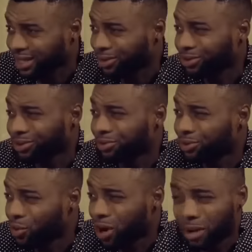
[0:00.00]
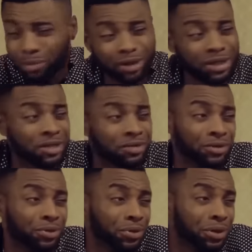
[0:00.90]
fact, I don't even know how my body is
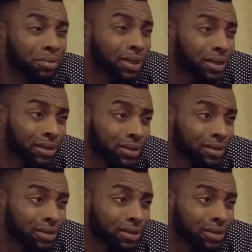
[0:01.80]
even doing me.